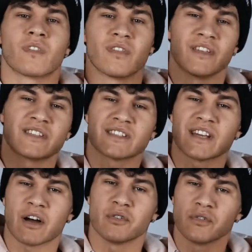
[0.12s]
This is
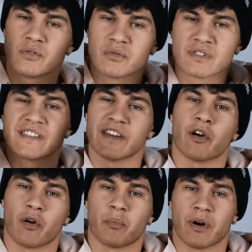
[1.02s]
how you use the
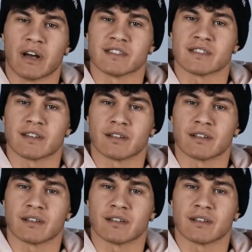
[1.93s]
AeroPress.